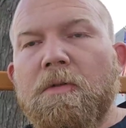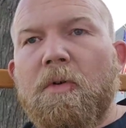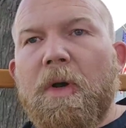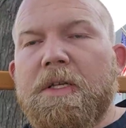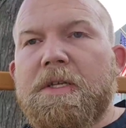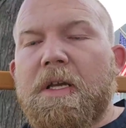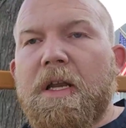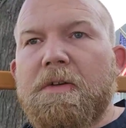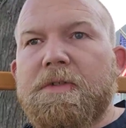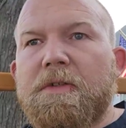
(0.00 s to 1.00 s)
Well, wait a
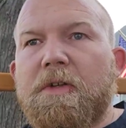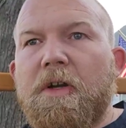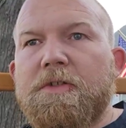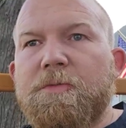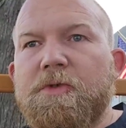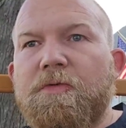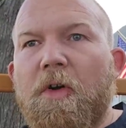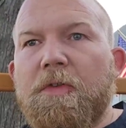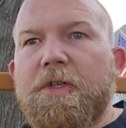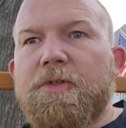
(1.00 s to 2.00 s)
second, how's that the customer's
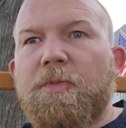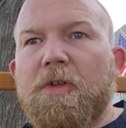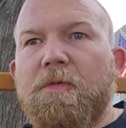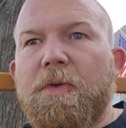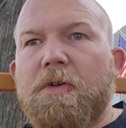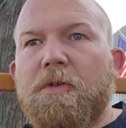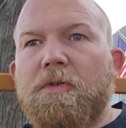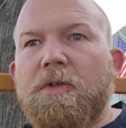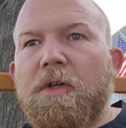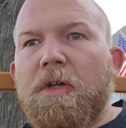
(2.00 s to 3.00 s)
fault? They just bought the
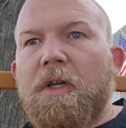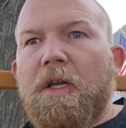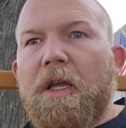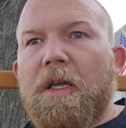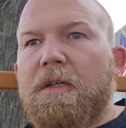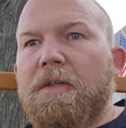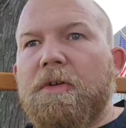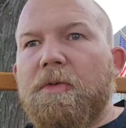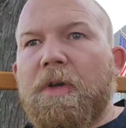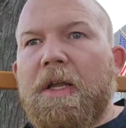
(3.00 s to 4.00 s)
vehicle at, you
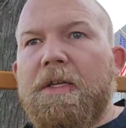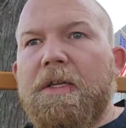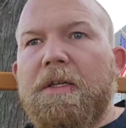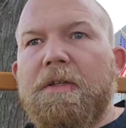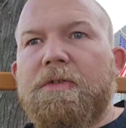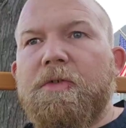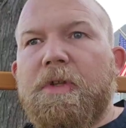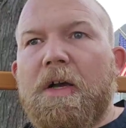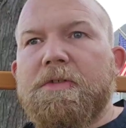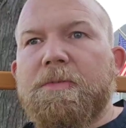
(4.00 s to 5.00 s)
know,
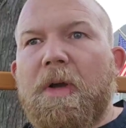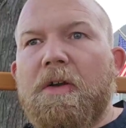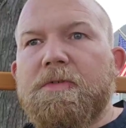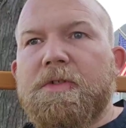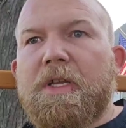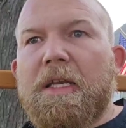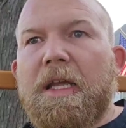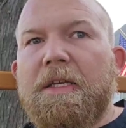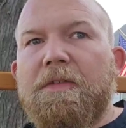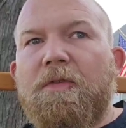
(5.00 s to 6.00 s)
92,000 miles. It's got
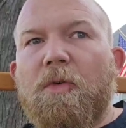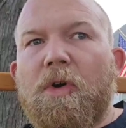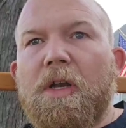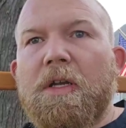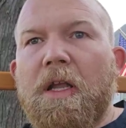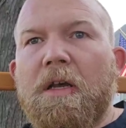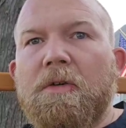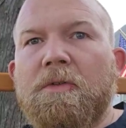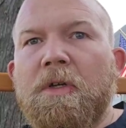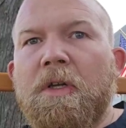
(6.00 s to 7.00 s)
94 on it
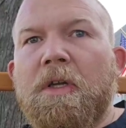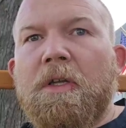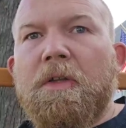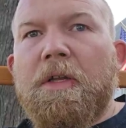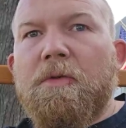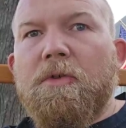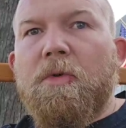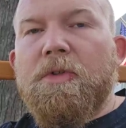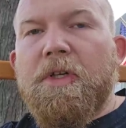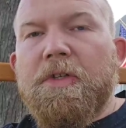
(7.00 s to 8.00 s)
now. They don't know
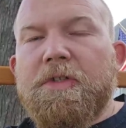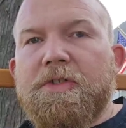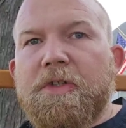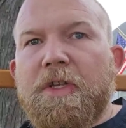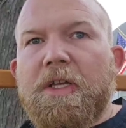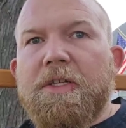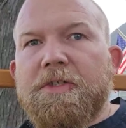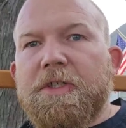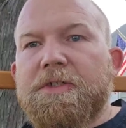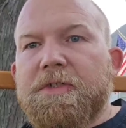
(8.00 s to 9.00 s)
what the condition of that
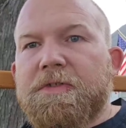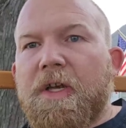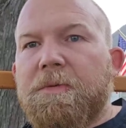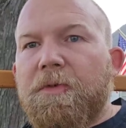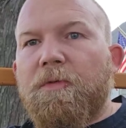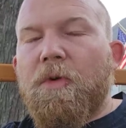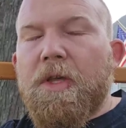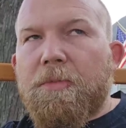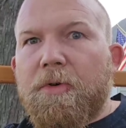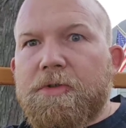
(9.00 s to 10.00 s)
engine is inside before
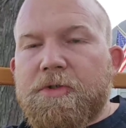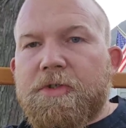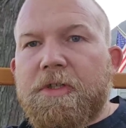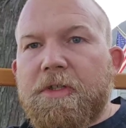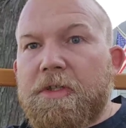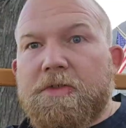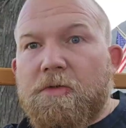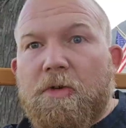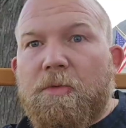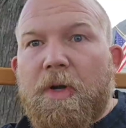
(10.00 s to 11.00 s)
they purchased it. They just
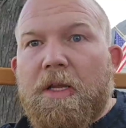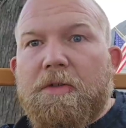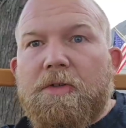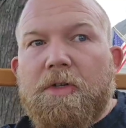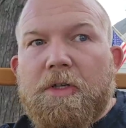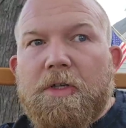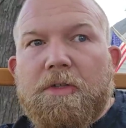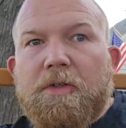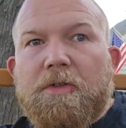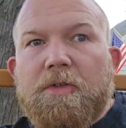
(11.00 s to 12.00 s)
know it ran good and
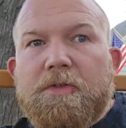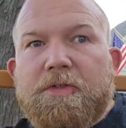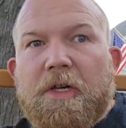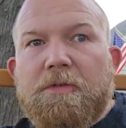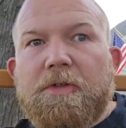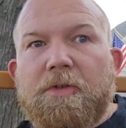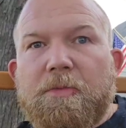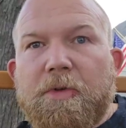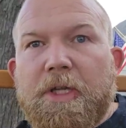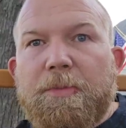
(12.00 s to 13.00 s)
it looked good and sounded
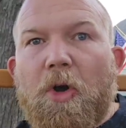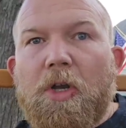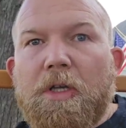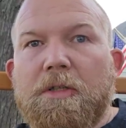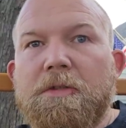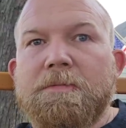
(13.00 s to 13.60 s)
good when they bought it.